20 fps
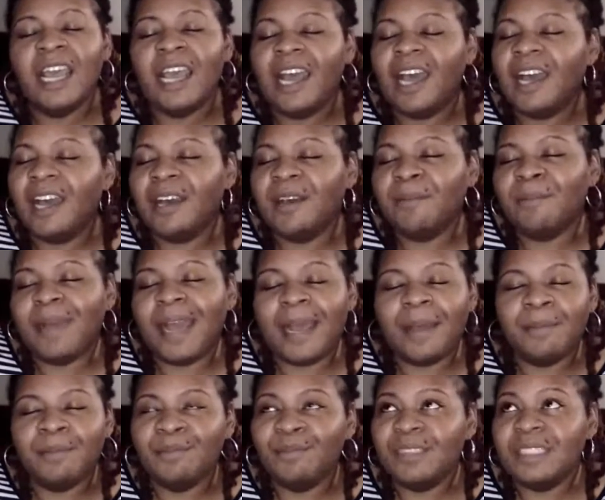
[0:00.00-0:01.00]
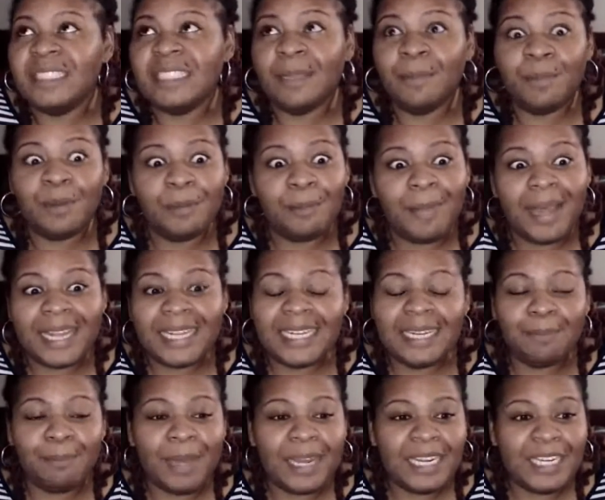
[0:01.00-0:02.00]
I'm tipping my
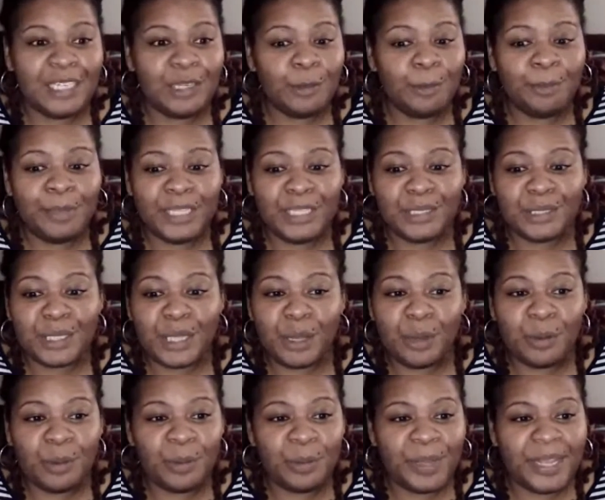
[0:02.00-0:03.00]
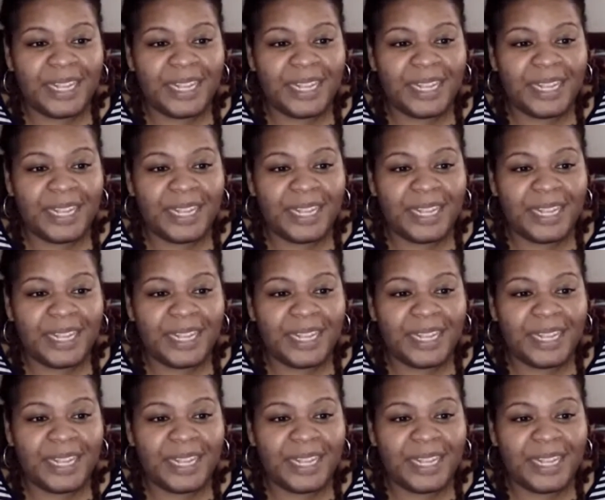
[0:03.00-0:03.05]
little big toe